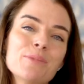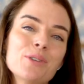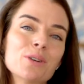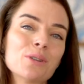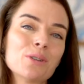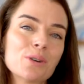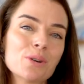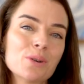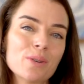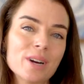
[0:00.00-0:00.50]

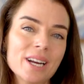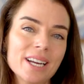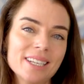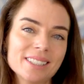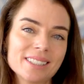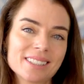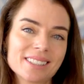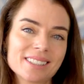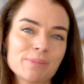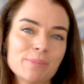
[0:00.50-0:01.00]
you'll
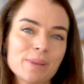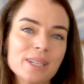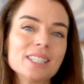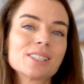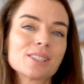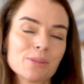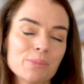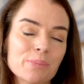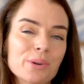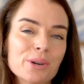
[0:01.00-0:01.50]
always be
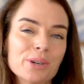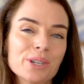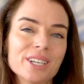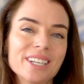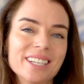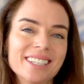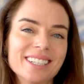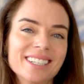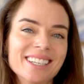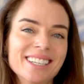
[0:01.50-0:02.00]

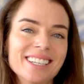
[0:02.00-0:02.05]
supported.